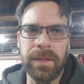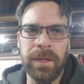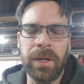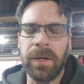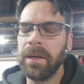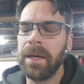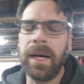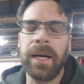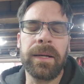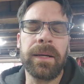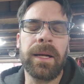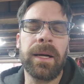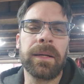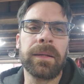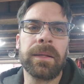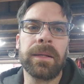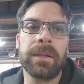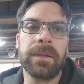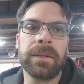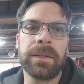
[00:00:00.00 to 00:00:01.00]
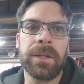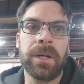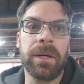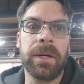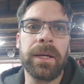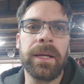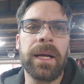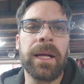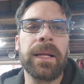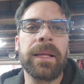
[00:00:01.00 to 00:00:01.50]
or not lock nuts,
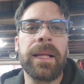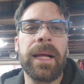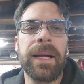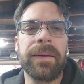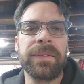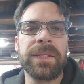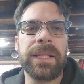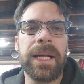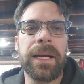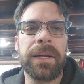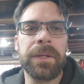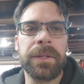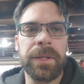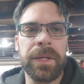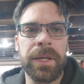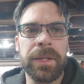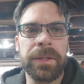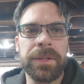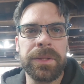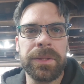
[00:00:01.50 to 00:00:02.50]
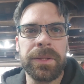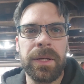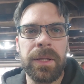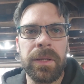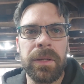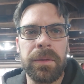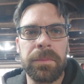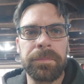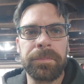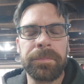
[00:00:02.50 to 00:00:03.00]
sorry, they have standard nuts.
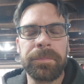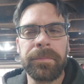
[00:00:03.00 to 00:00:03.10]
I